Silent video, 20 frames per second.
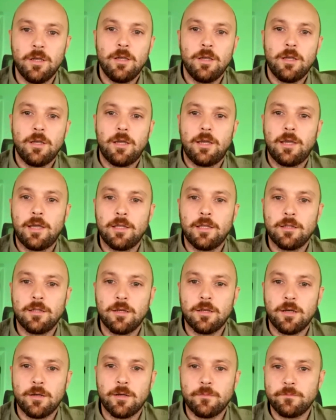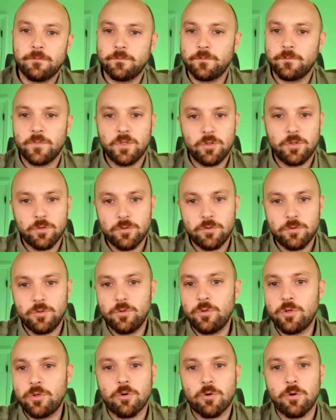And um, you do
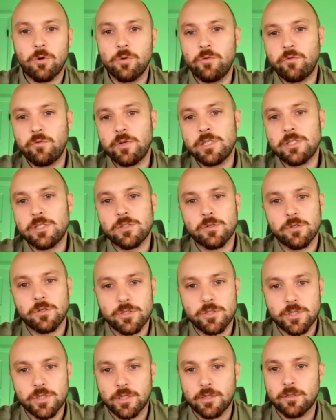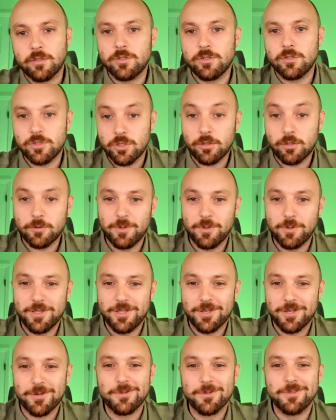your own research and consult with your
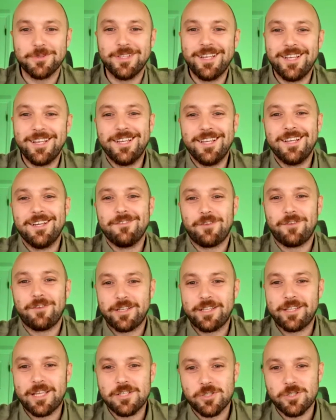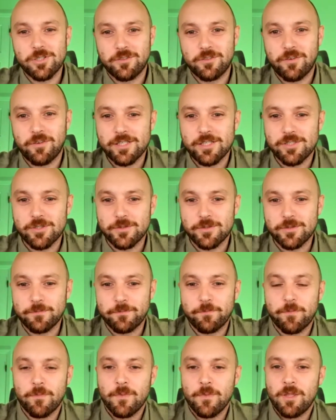own financial advisor.
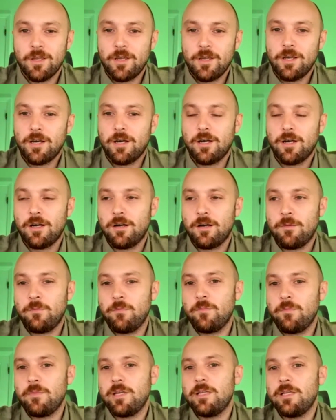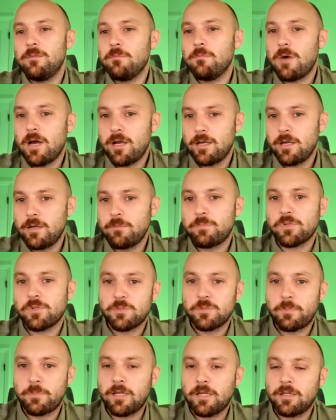Um, in my
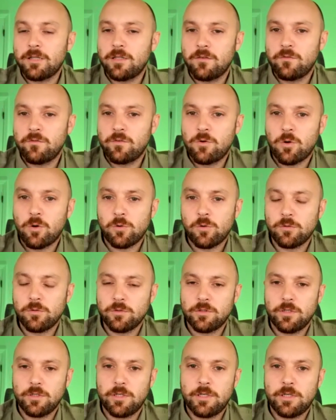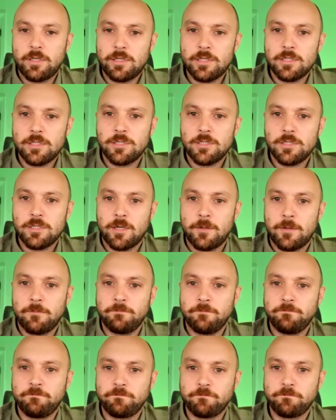perspective, gold is um,
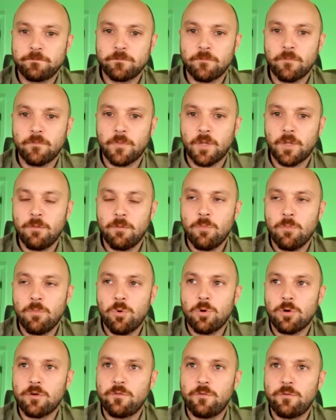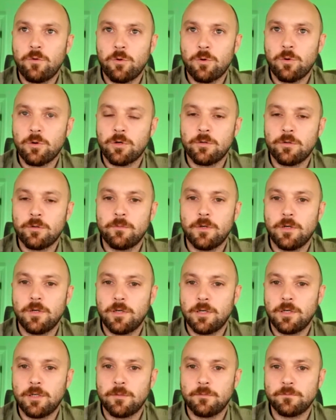more for
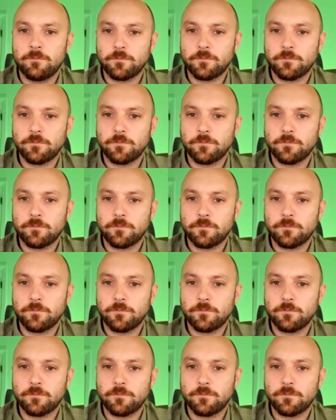um,